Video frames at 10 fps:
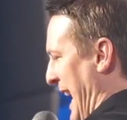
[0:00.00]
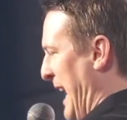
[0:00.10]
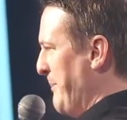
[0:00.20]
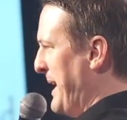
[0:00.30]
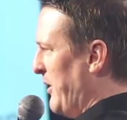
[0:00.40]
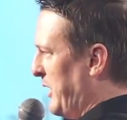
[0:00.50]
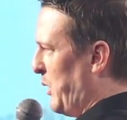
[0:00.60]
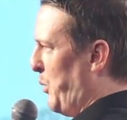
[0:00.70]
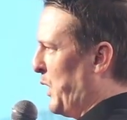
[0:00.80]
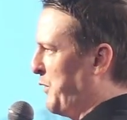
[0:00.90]
I'm now going
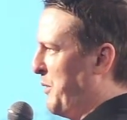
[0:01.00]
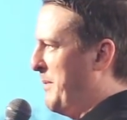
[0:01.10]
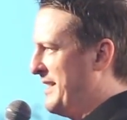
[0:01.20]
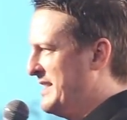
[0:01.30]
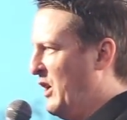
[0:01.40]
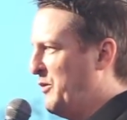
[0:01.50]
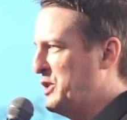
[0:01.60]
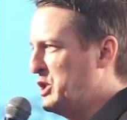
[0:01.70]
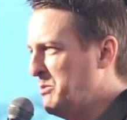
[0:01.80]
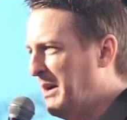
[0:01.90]
to work for myself
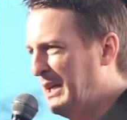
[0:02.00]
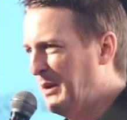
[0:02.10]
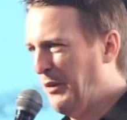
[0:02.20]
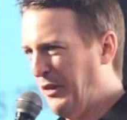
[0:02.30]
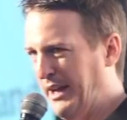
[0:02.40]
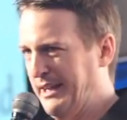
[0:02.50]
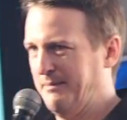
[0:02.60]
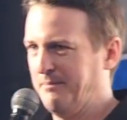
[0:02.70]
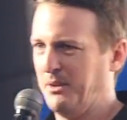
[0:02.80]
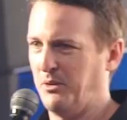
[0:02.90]
and do my own thing,
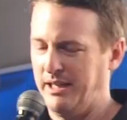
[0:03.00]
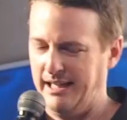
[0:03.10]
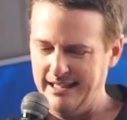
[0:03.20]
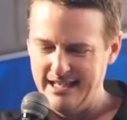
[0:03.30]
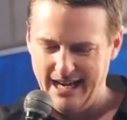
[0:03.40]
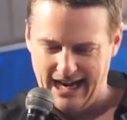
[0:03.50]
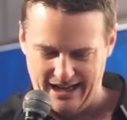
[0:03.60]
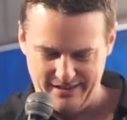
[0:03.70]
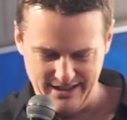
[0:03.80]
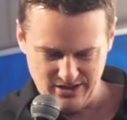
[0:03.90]
okay?
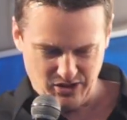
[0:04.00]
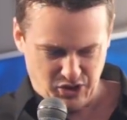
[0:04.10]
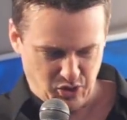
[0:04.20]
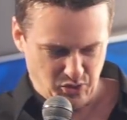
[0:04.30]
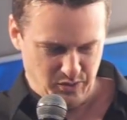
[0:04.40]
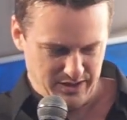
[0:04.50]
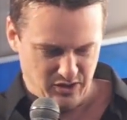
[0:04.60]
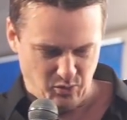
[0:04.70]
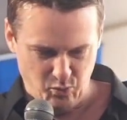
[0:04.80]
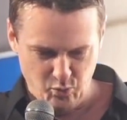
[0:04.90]
And these are two, this
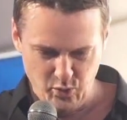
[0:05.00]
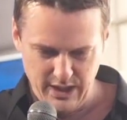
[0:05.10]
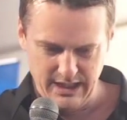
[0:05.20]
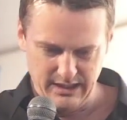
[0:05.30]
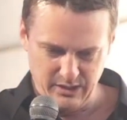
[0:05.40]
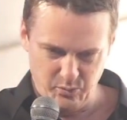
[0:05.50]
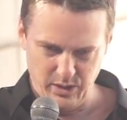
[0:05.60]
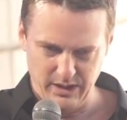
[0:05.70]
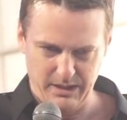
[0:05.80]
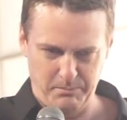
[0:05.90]
is a really,
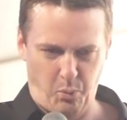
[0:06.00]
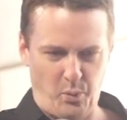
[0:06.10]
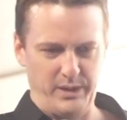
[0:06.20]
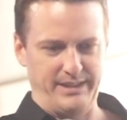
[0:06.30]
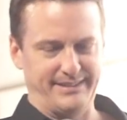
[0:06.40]
really important